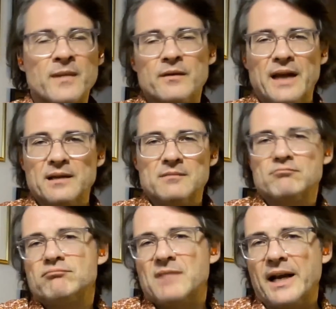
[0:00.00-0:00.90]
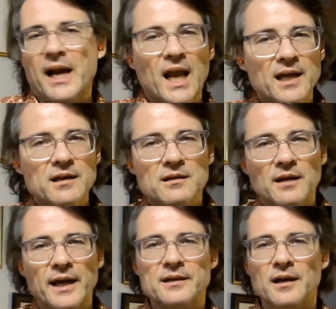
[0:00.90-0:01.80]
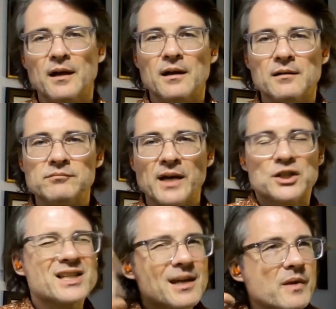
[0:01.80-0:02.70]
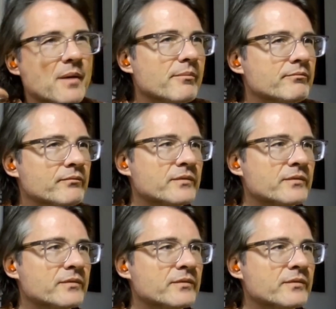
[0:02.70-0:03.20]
that I like, and I just keep them